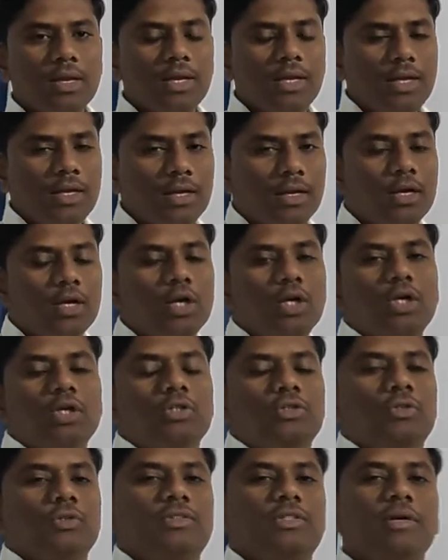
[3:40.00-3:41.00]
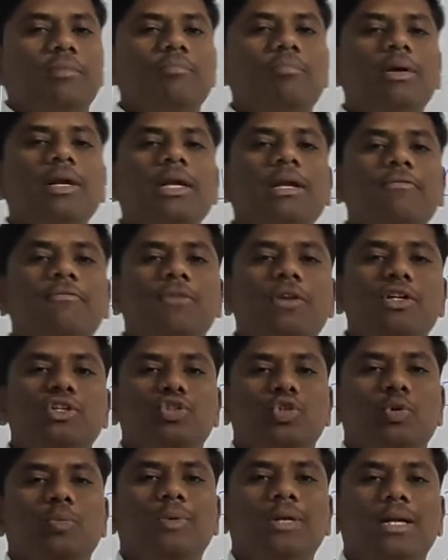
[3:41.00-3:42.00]
Okay. So simple
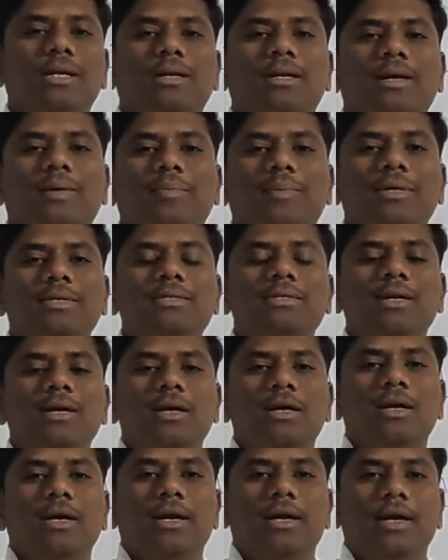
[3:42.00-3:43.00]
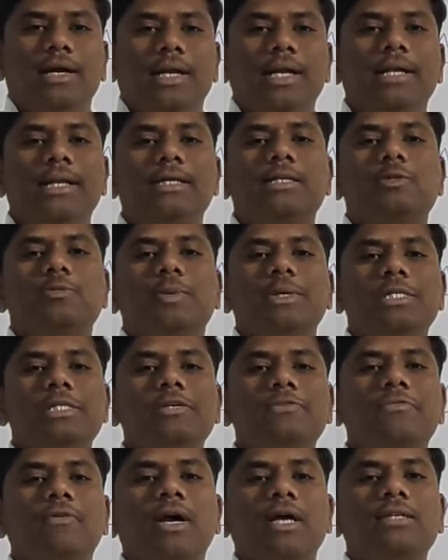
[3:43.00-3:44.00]
definition of data type is it
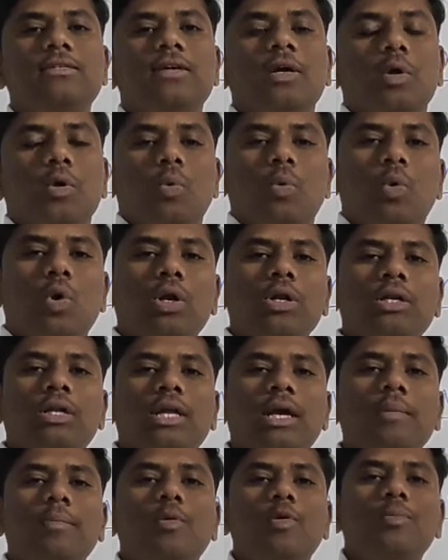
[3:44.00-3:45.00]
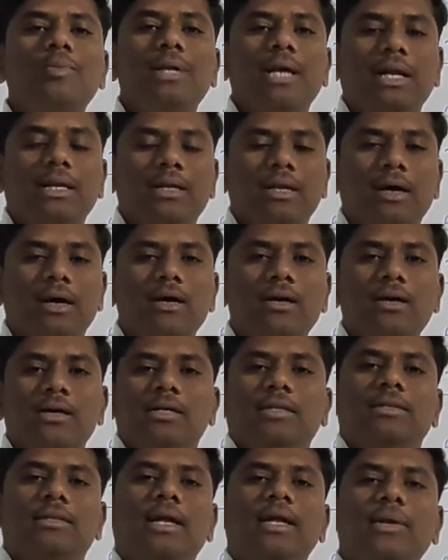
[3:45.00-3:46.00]
specifies what type of data
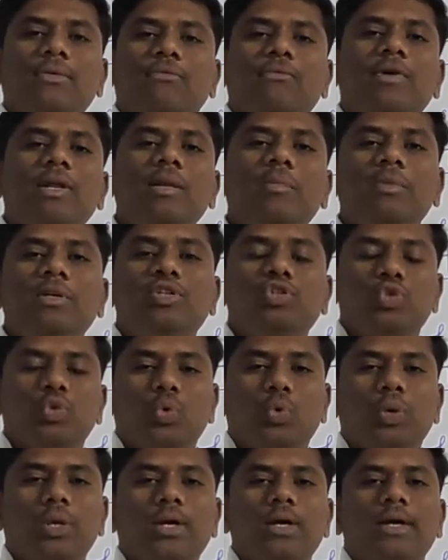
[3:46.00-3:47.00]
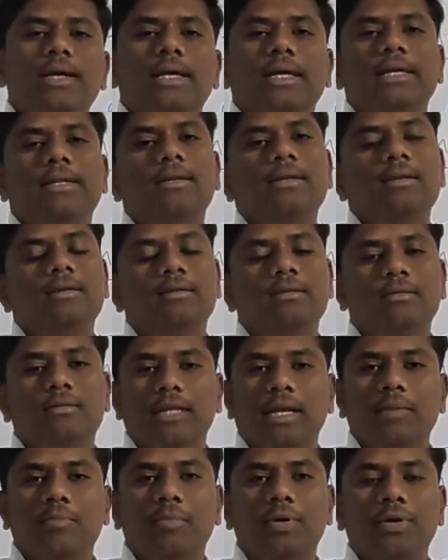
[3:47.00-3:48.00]
that will be stored in
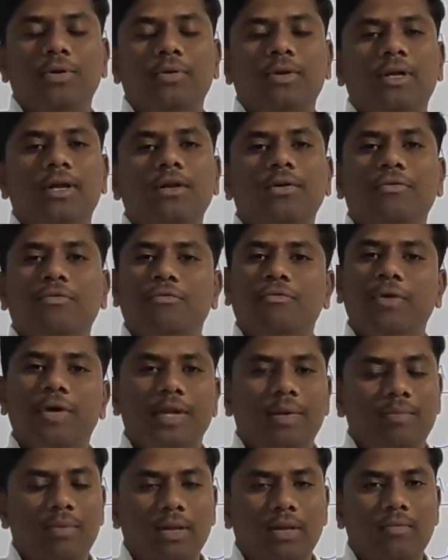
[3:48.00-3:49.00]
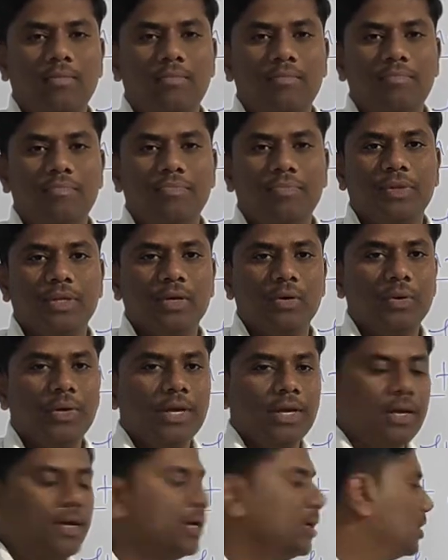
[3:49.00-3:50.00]
that particular variable.
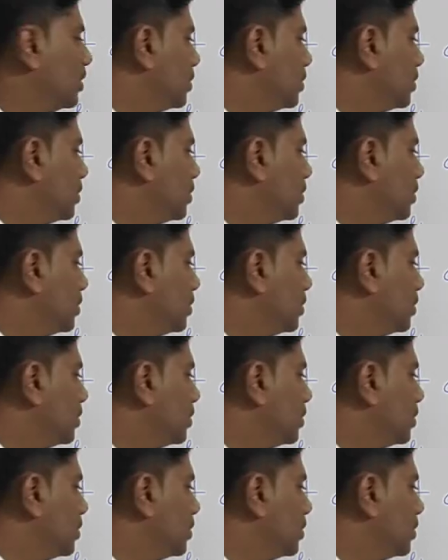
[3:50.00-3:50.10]
Okay.